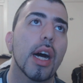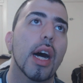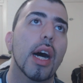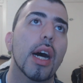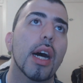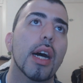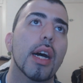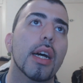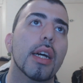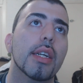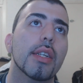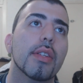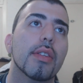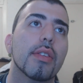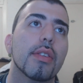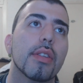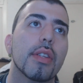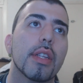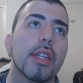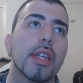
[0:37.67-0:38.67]

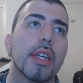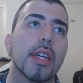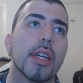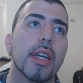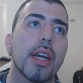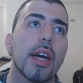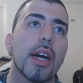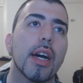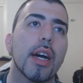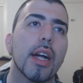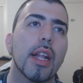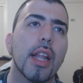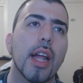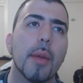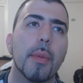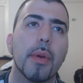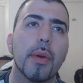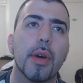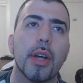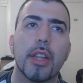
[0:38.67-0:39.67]
that a
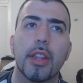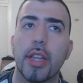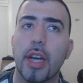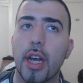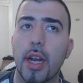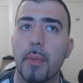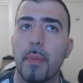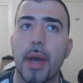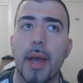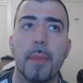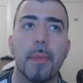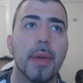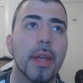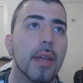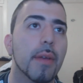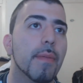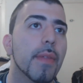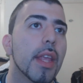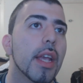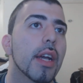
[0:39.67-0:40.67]
lot of people had thought it might
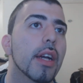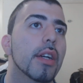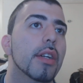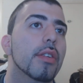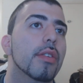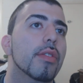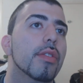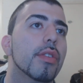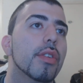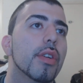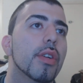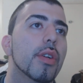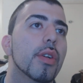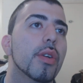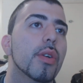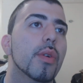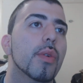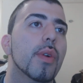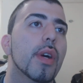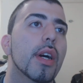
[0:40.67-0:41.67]
be.
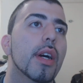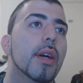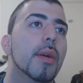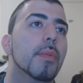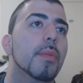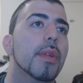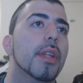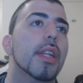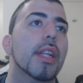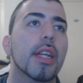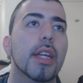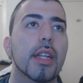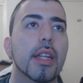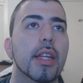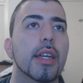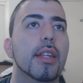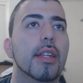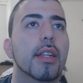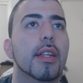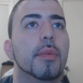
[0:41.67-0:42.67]
So
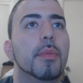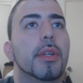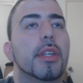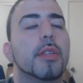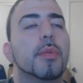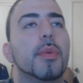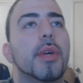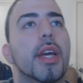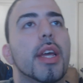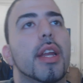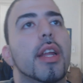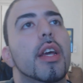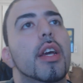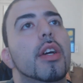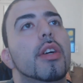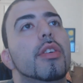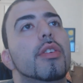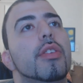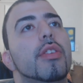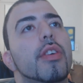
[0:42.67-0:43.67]
let me explain.
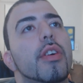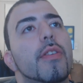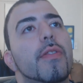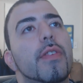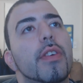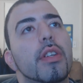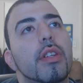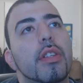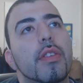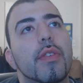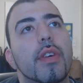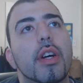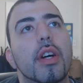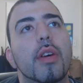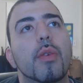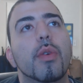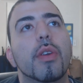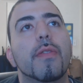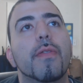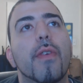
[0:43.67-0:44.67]
So first of
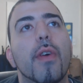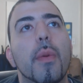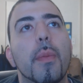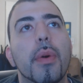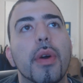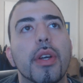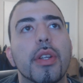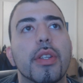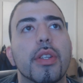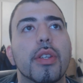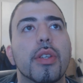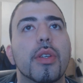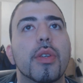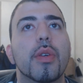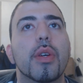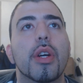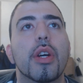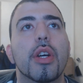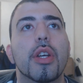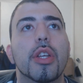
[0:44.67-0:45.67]
all, with
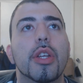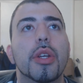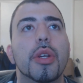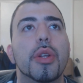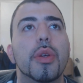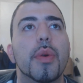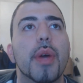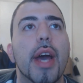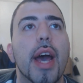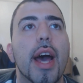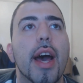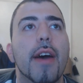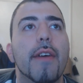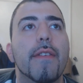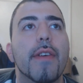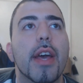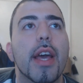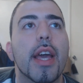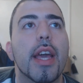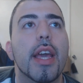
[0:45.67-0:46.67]
4.2, you do
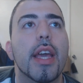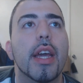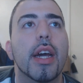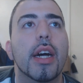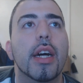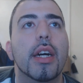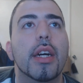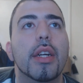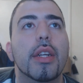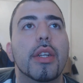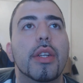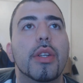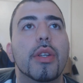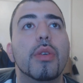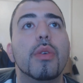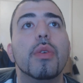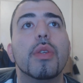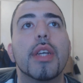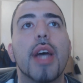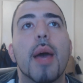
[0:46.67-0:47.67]
have a
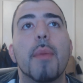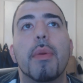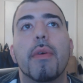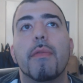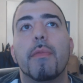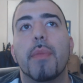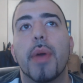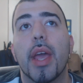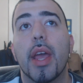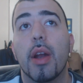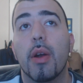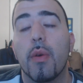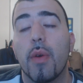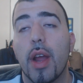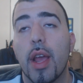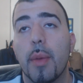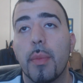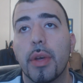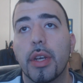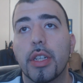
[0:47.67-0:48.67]
new type of
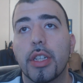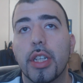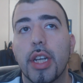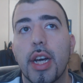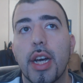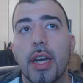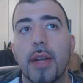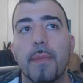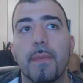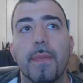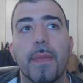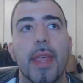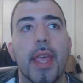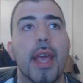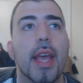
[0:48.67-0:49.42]
panorama shot,